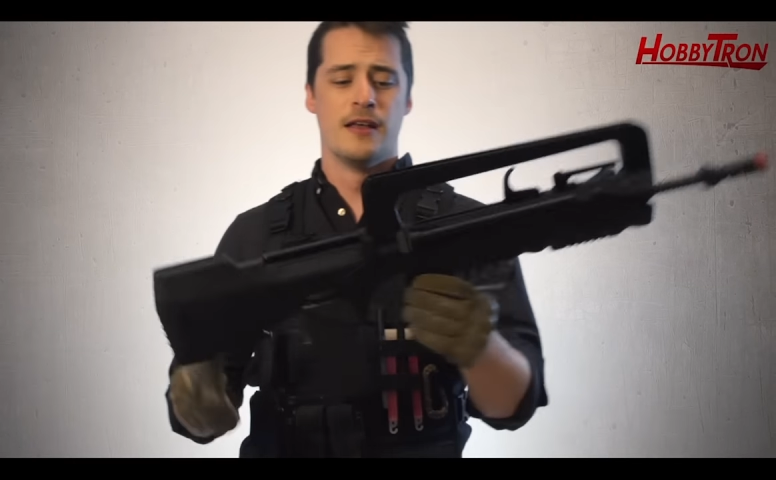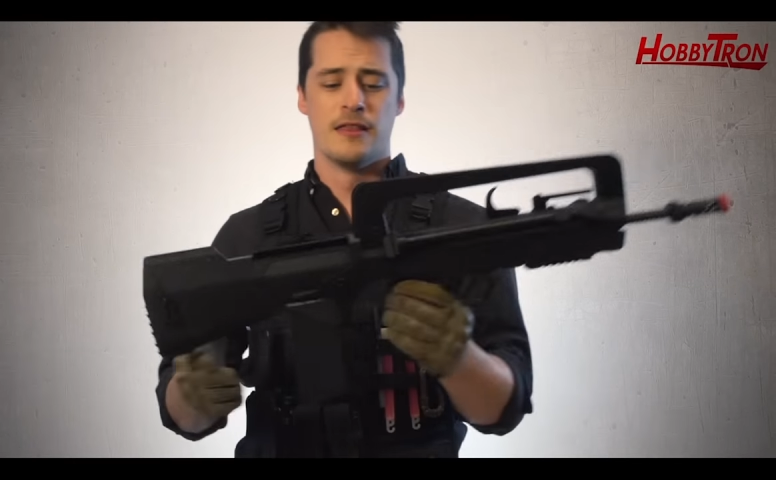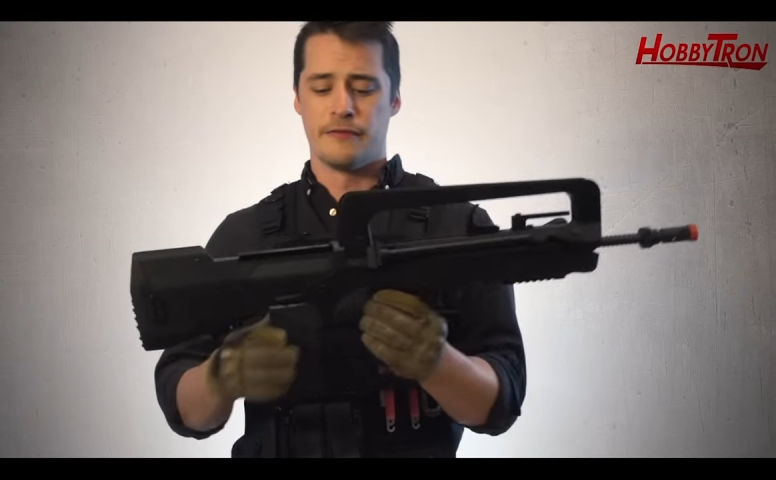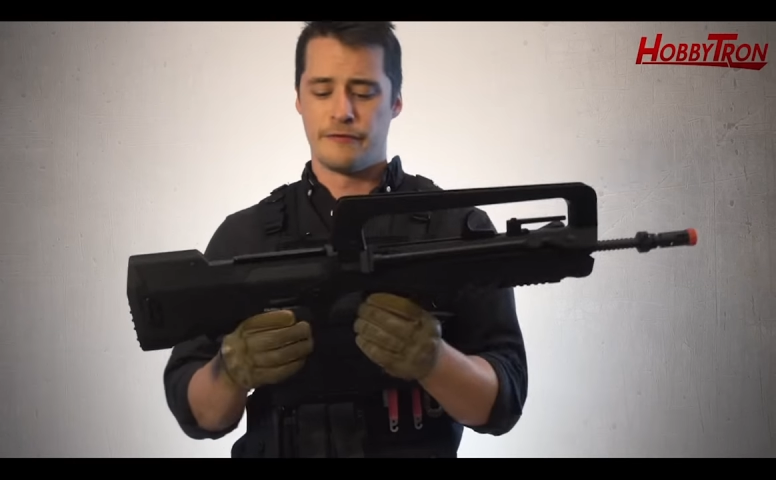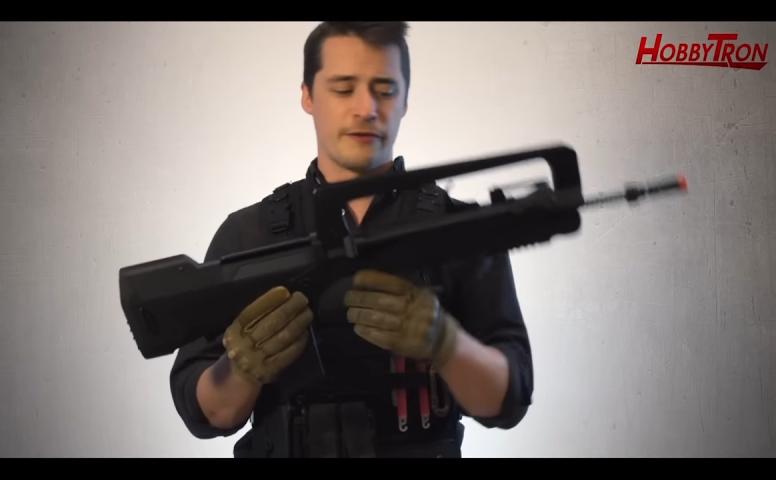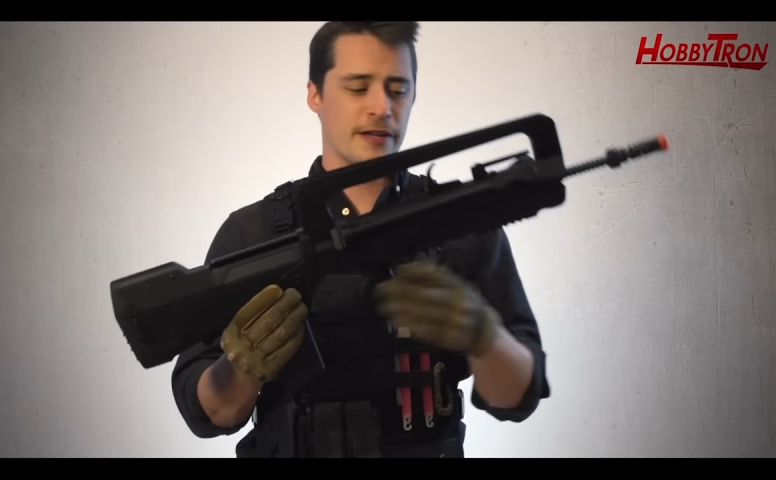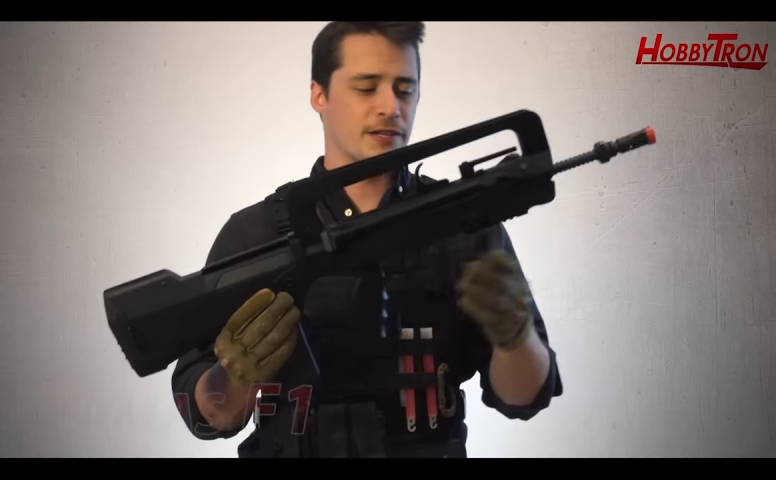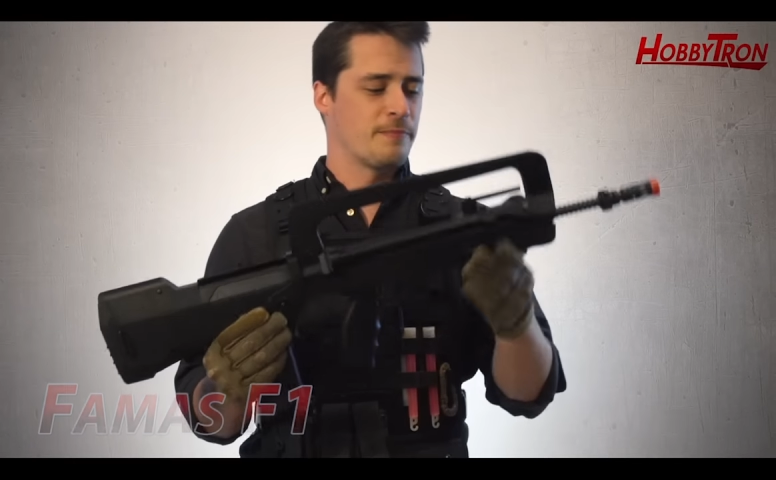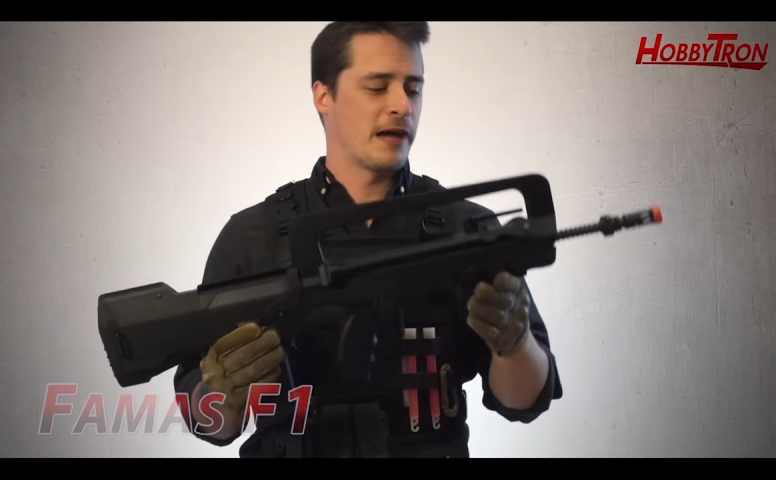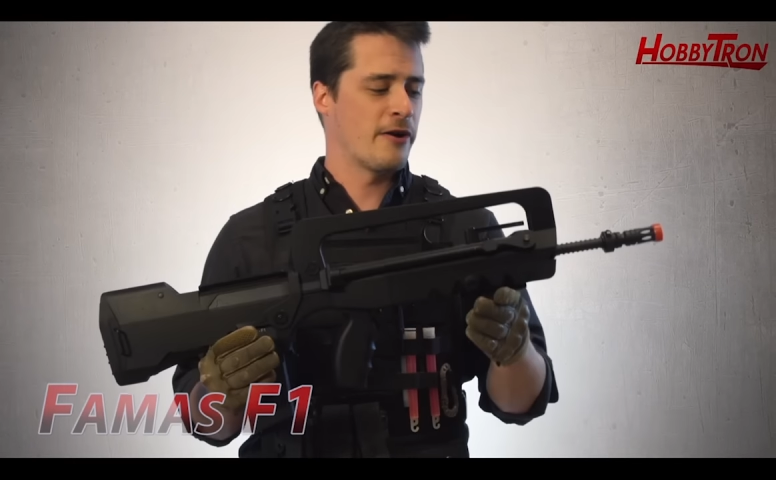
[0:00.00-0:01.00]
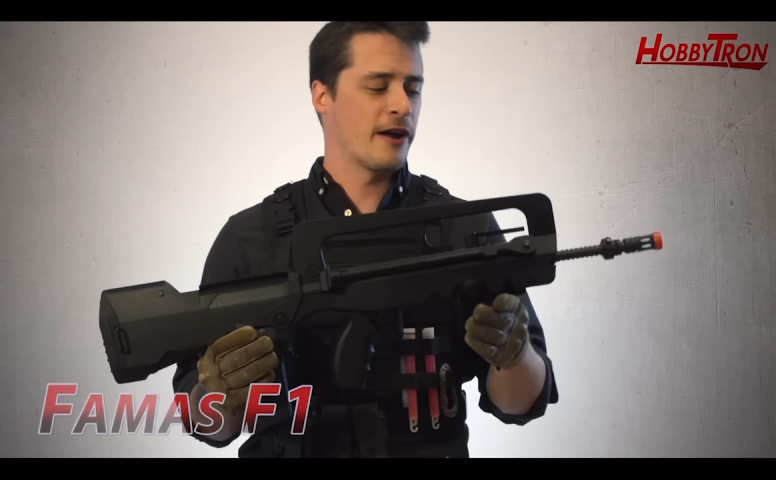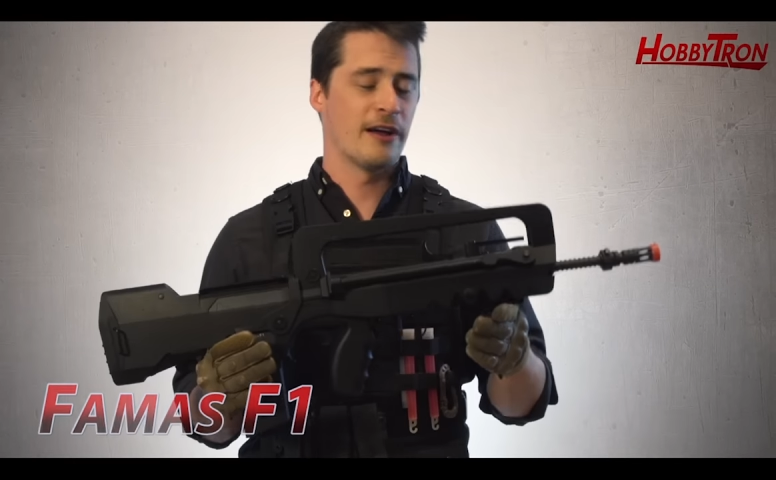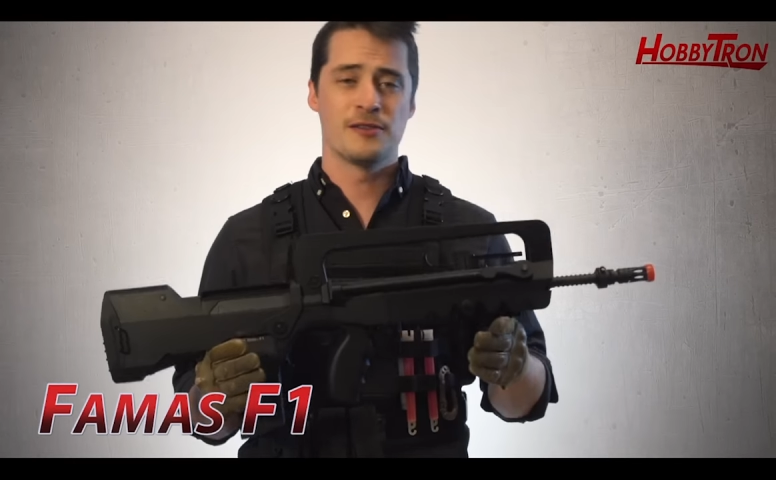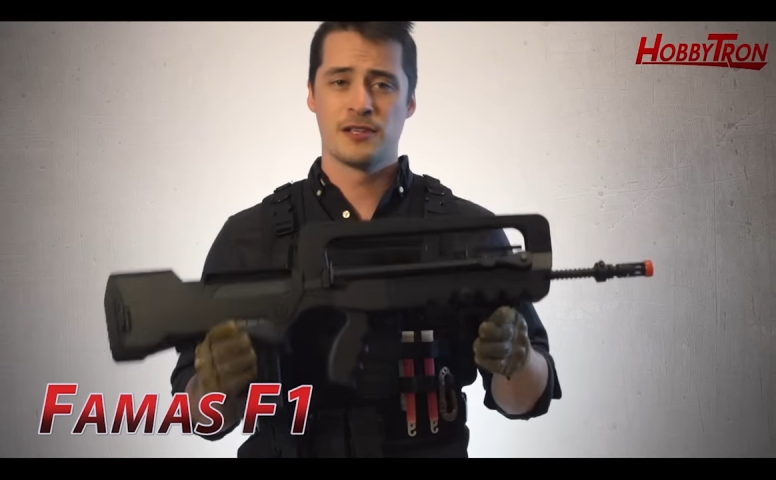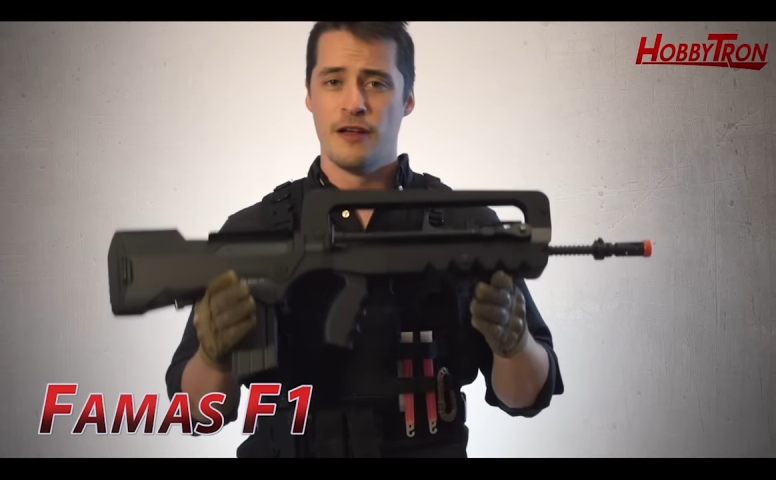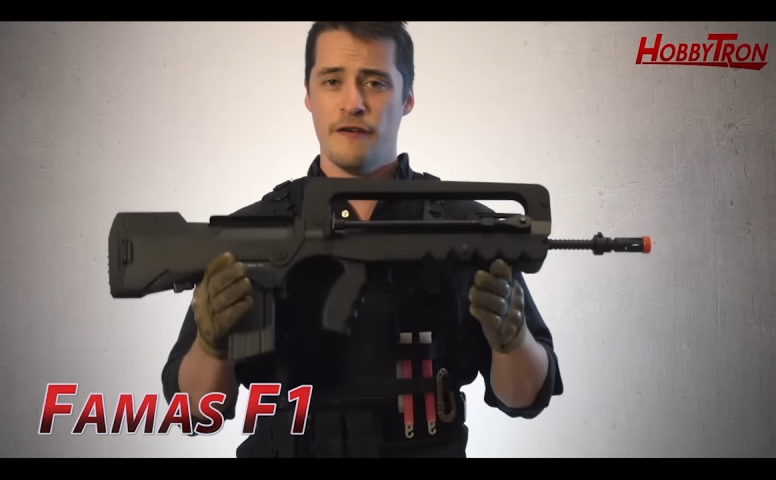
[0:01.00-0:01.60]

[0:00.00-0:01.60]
the French powerhouse